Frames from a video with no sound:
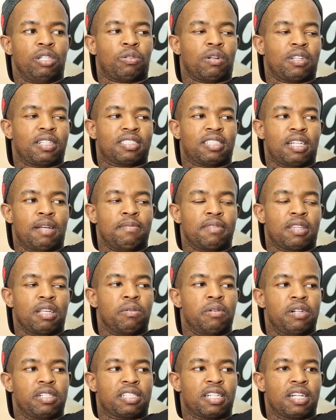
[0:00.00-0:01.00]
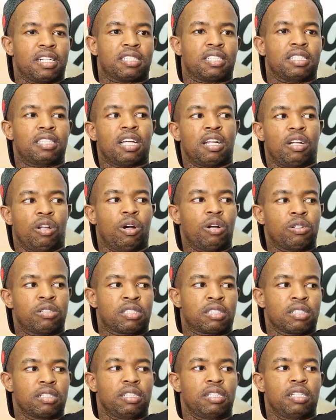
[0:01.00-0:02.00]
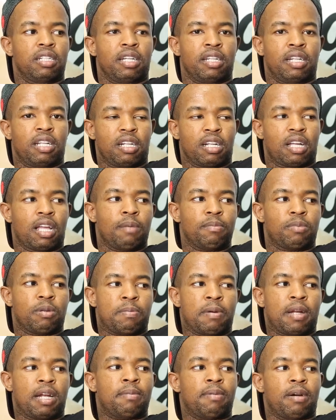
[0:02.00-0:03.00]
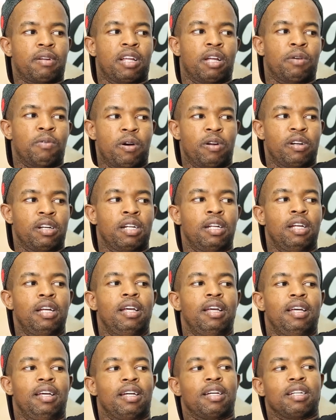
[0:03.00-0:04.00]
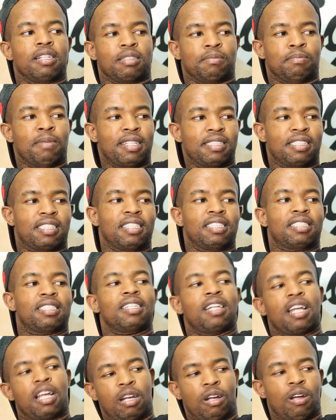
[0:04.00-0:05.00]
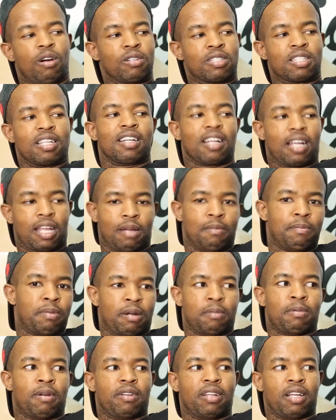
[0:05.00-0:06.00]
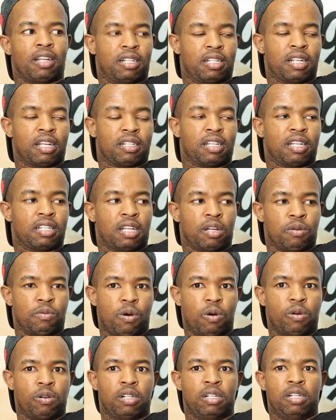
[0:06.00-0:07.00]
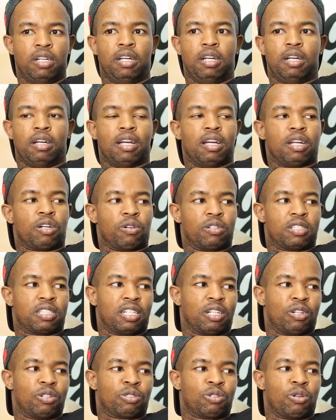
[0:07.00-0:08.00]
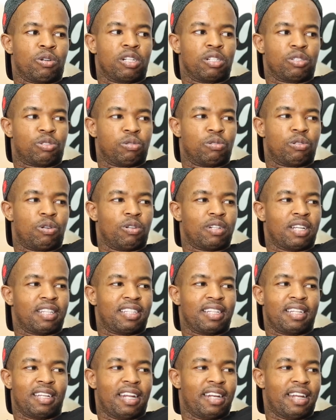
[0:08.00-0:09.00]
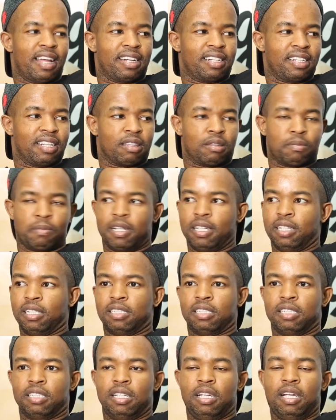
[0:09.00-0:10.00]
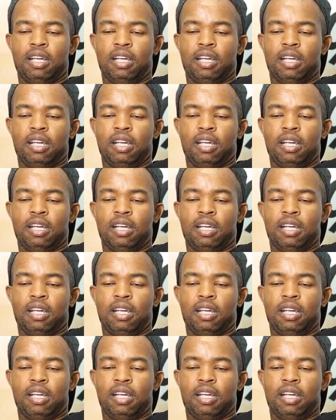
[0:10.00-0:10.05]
It was the same thing with Chelsea. They lost, and then came to Bernabeu, they won. Man City, they lost, and came to Bernabeu, they won. Rodrigo scoring 2 goals, I think, in the 90th minute.